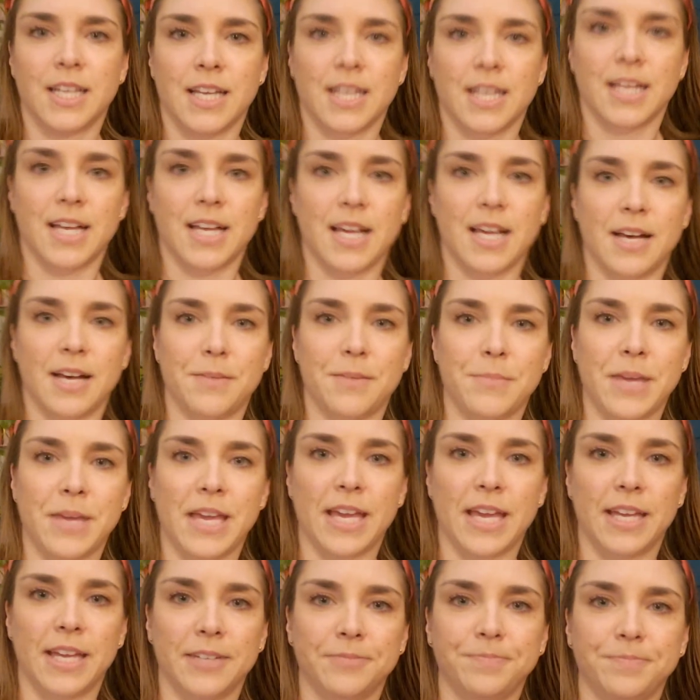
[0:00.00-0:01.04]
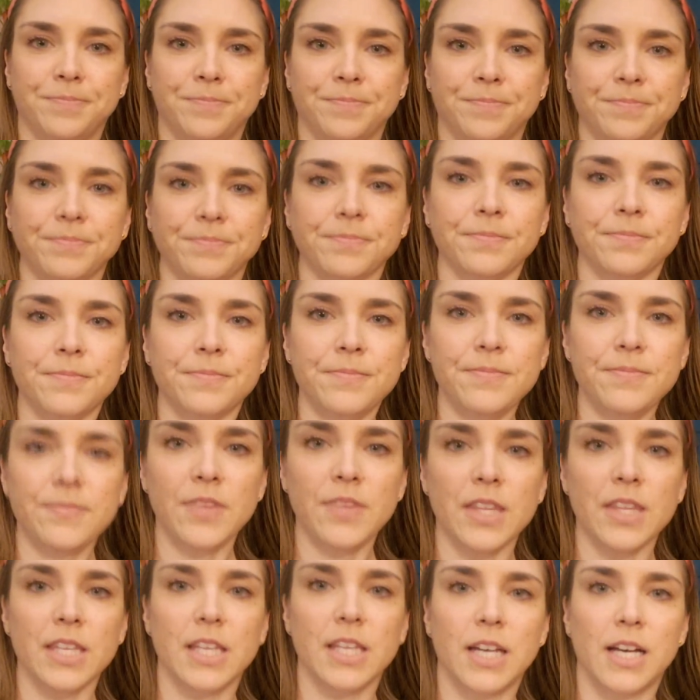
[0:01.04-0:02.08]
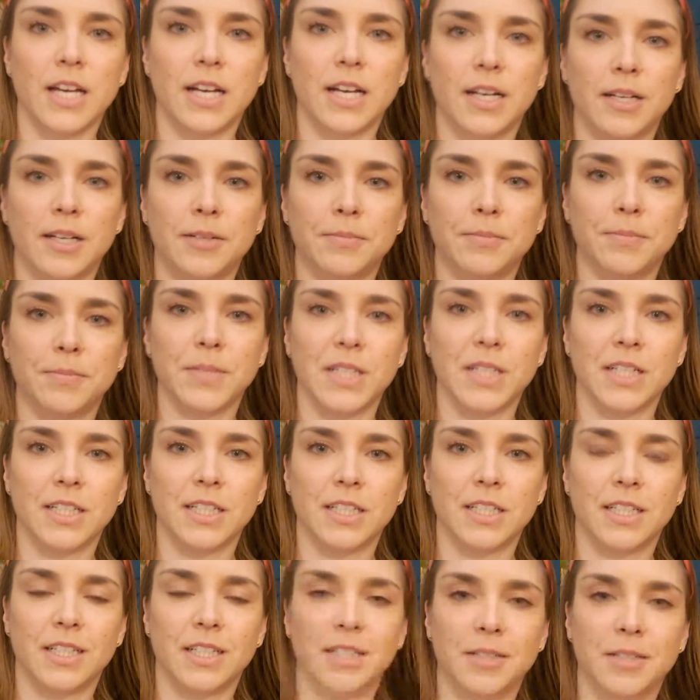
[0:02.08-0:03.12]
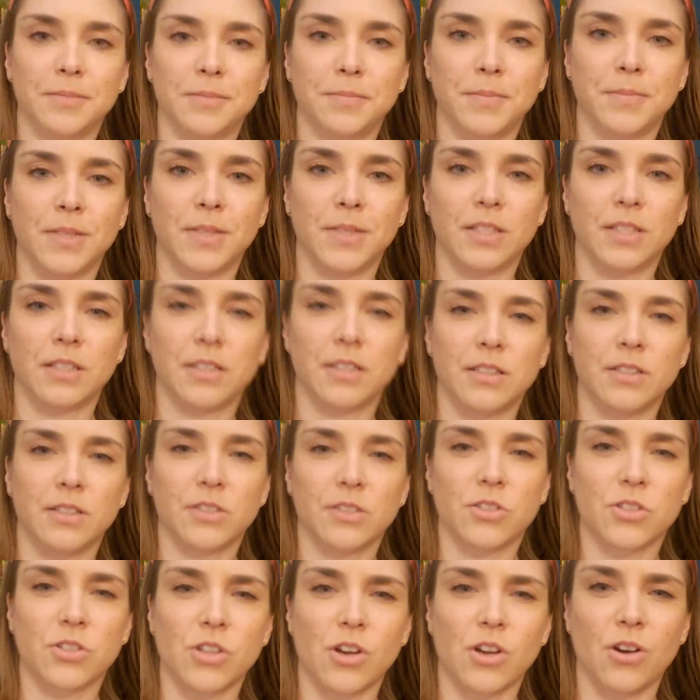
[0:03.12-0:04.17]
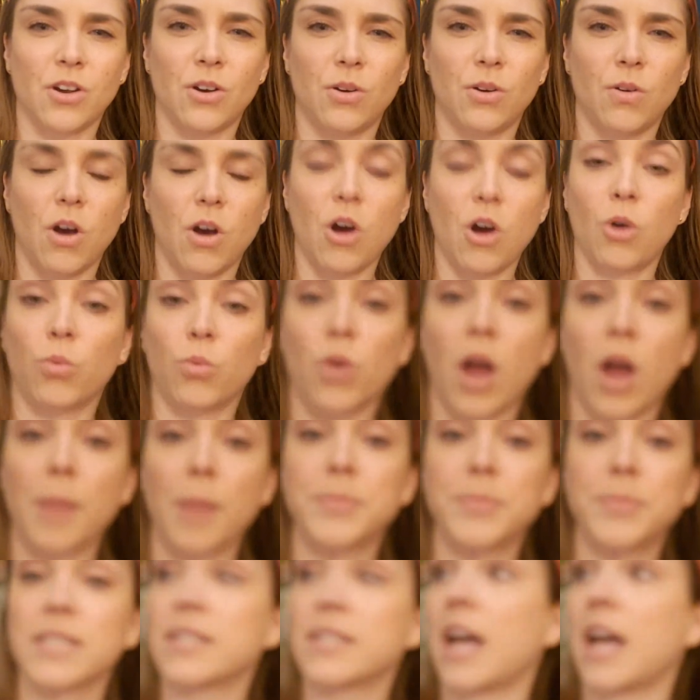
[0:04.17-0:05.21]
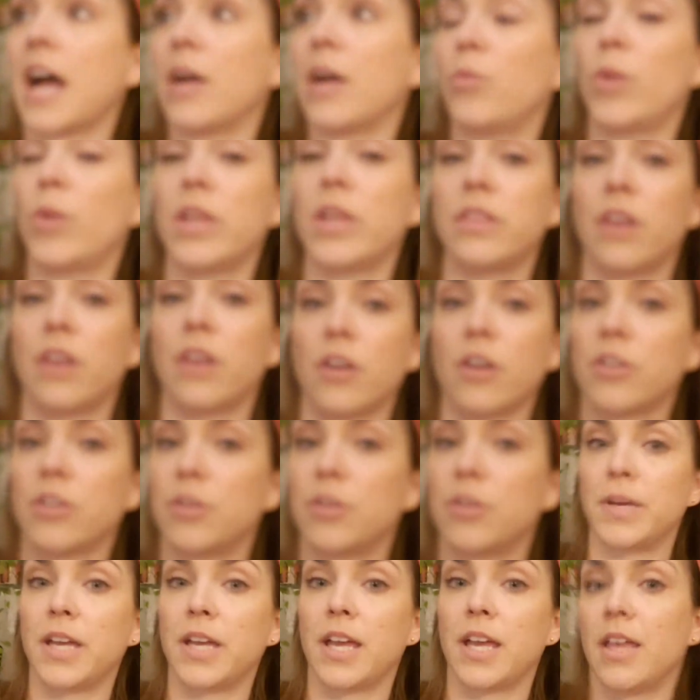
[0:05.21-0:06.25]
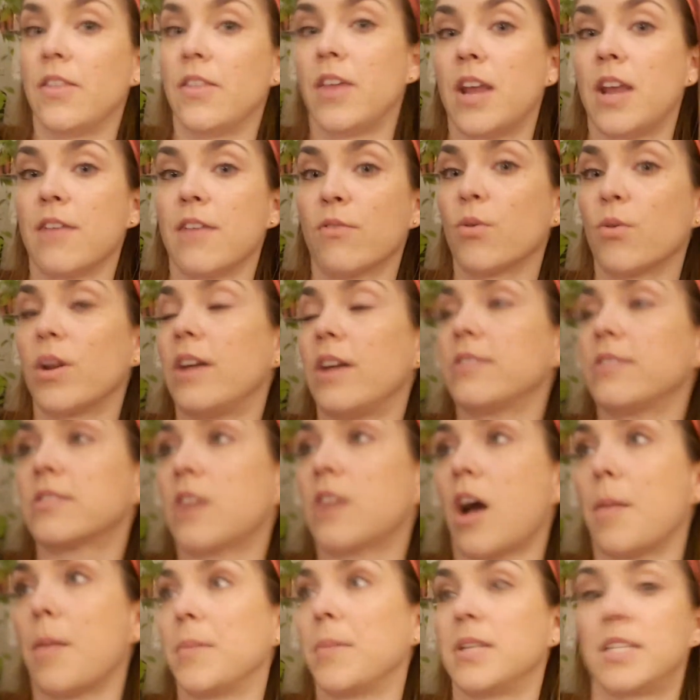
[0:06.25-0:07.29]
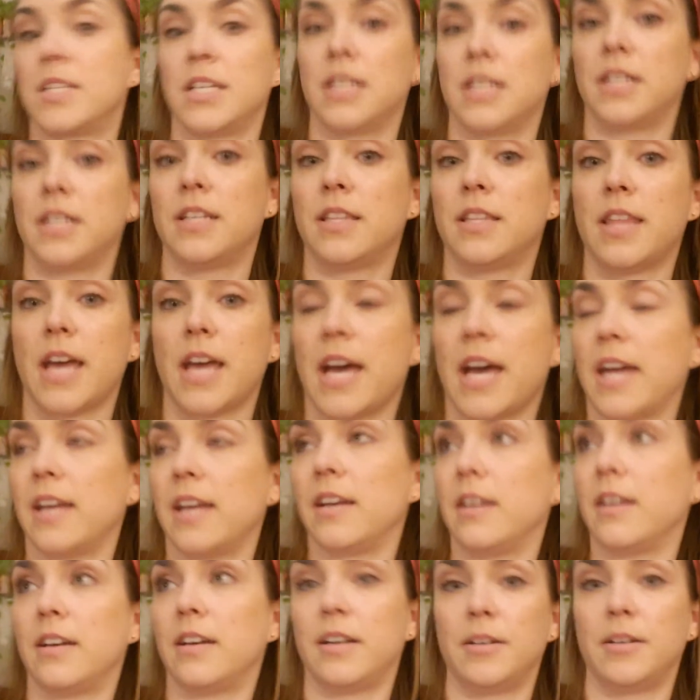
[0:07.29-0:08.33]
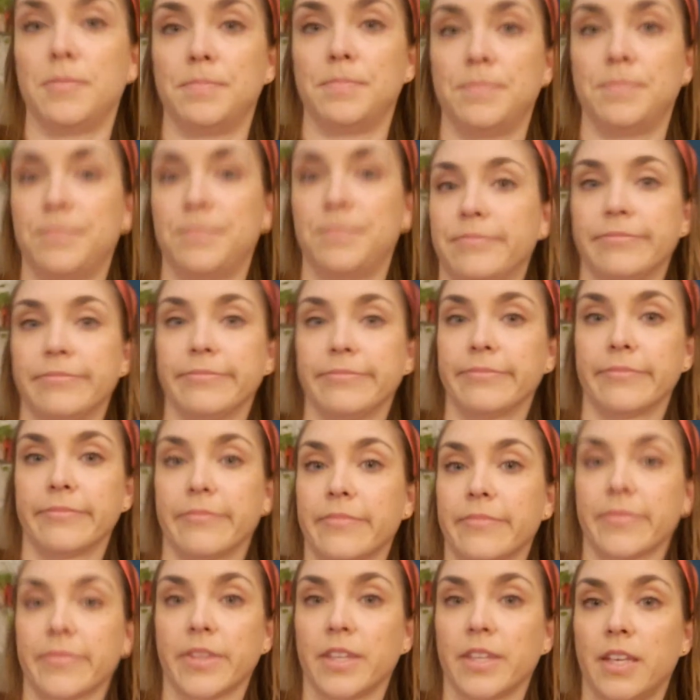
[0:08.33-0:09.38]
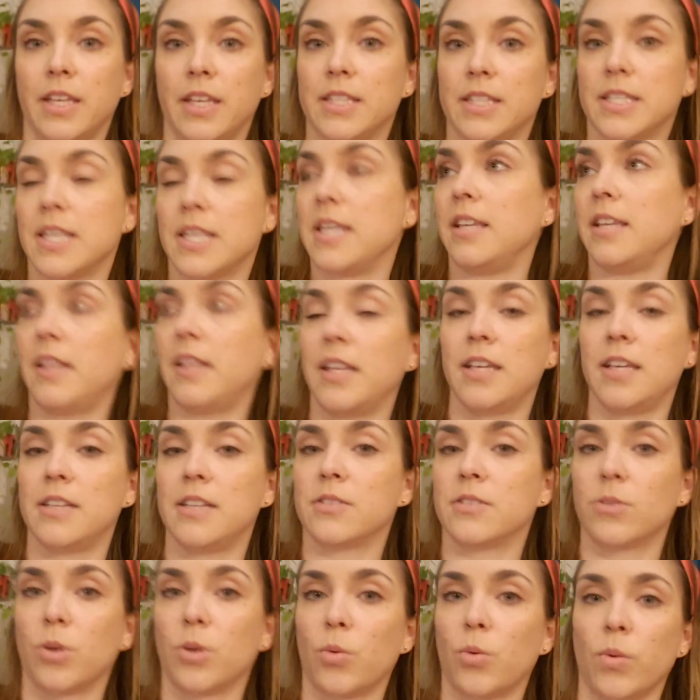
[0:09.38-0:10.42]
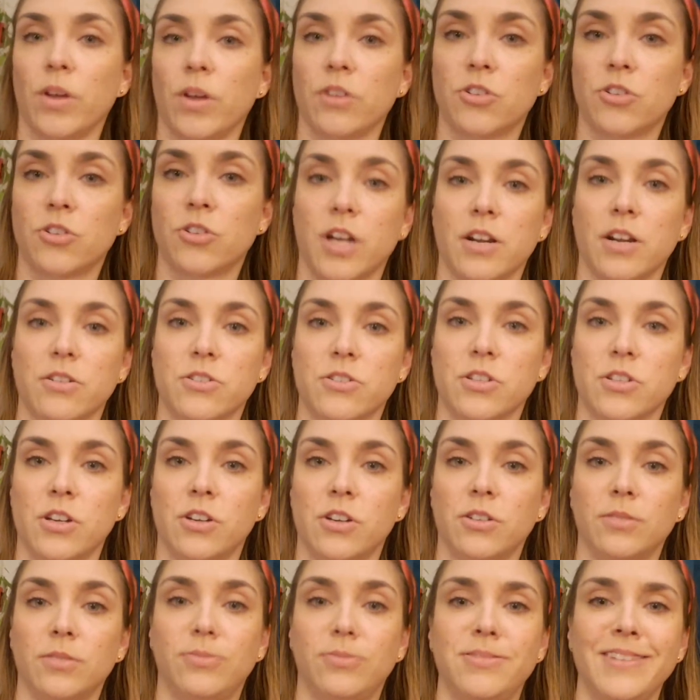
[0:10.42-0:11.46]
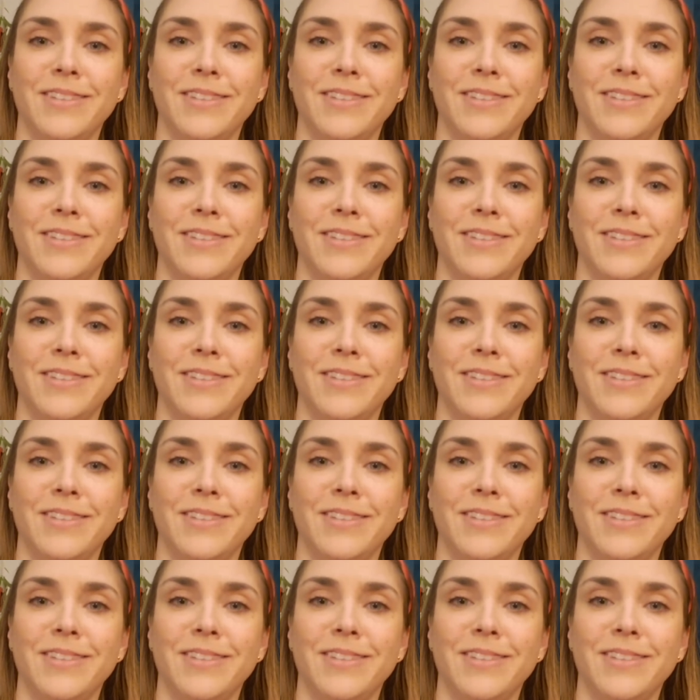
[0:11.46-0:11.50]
Oh man. Um, Rob says I win the argument, and then everyone else commented that it's Heelys or wheelchairs. So,